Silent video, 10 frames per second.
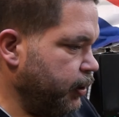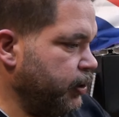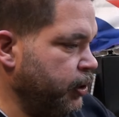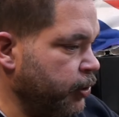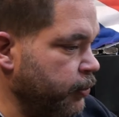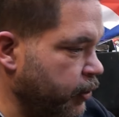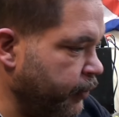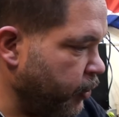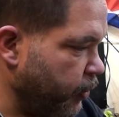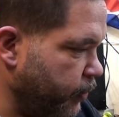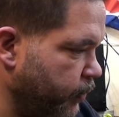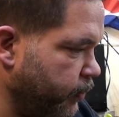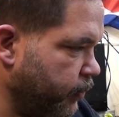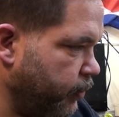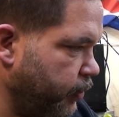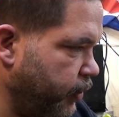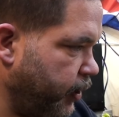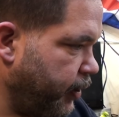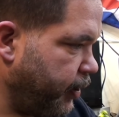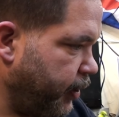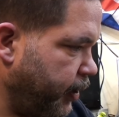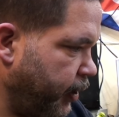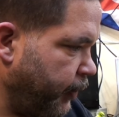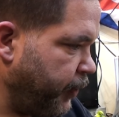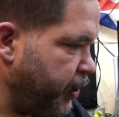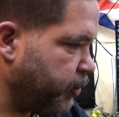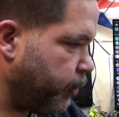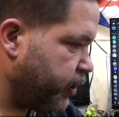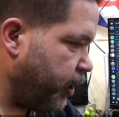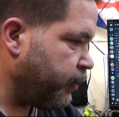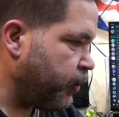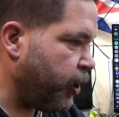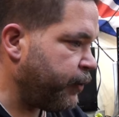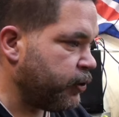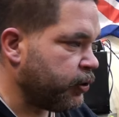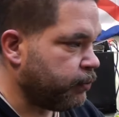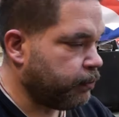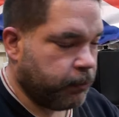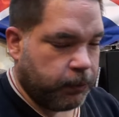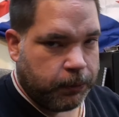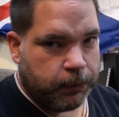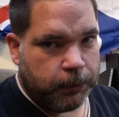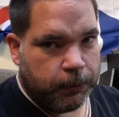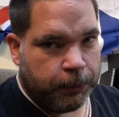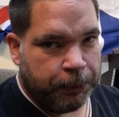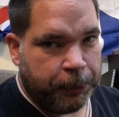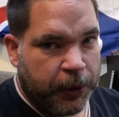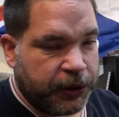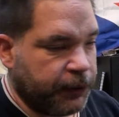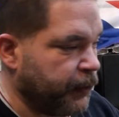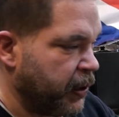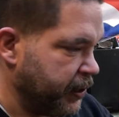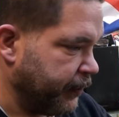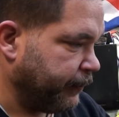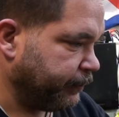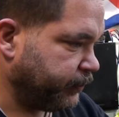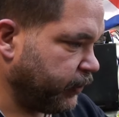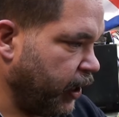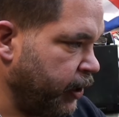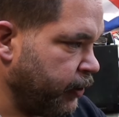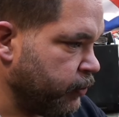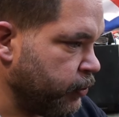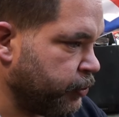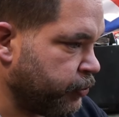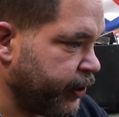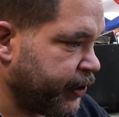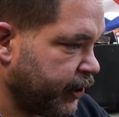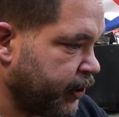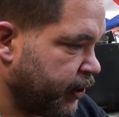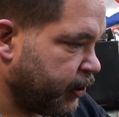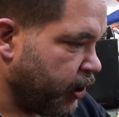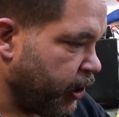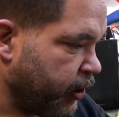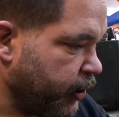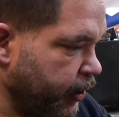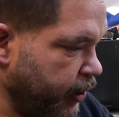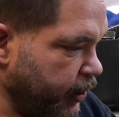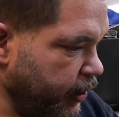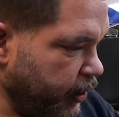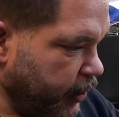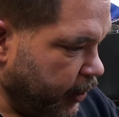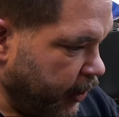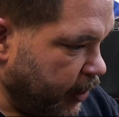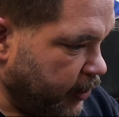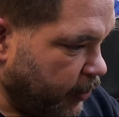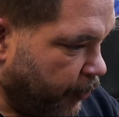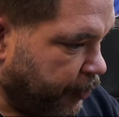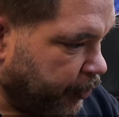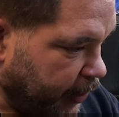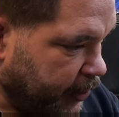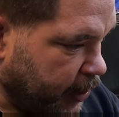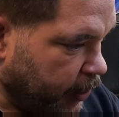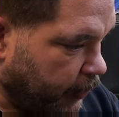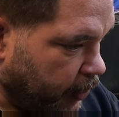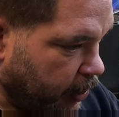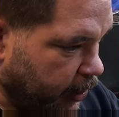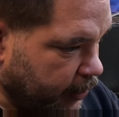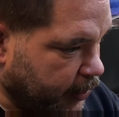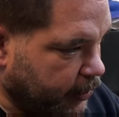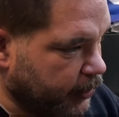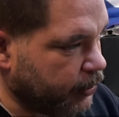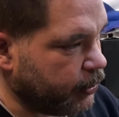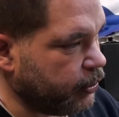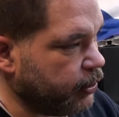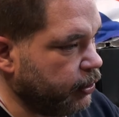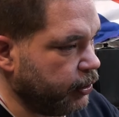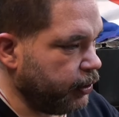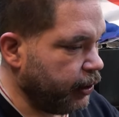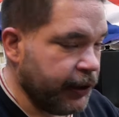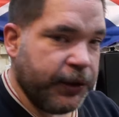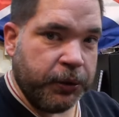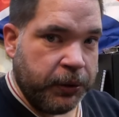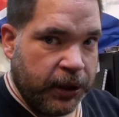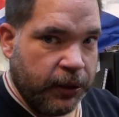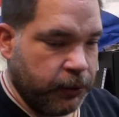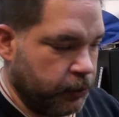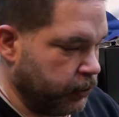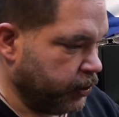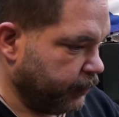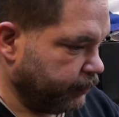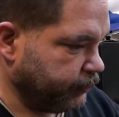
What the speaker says: So I've got the first ones that arrived, it's a box of five, and they're all 360 style. There's three silver lines and two tildorns.